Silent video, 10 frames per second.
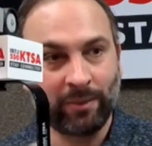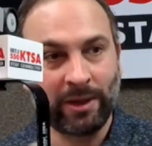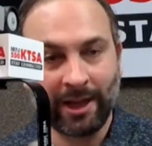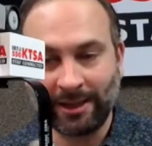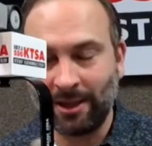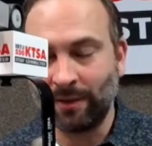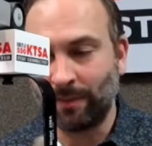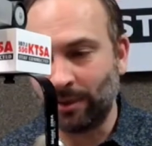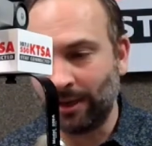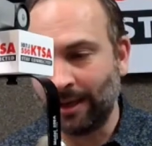We like to hear
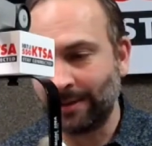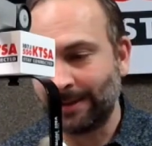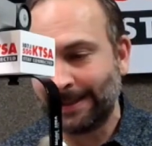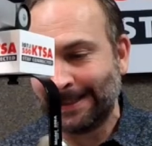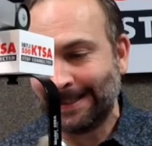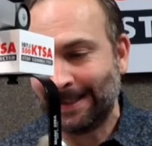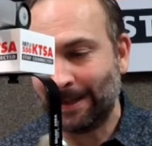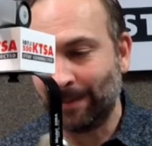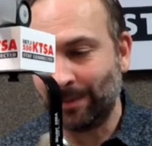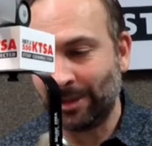from you guys.
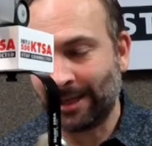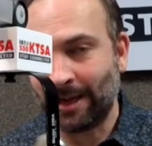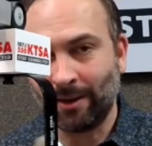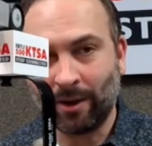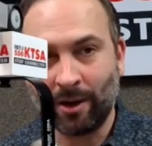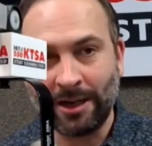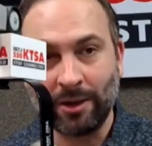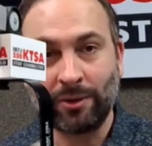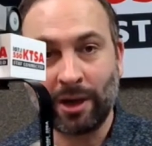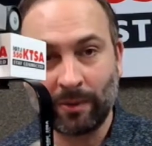Check out our
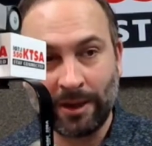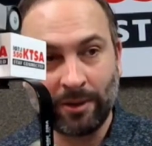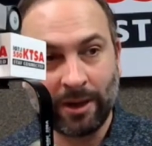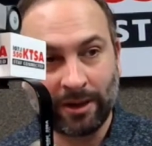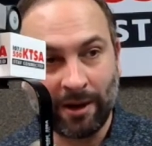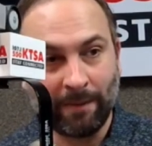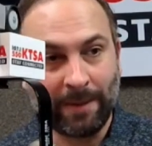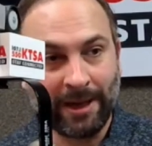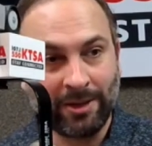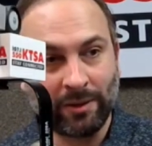eotalkradio.com
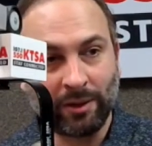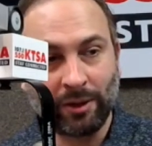page.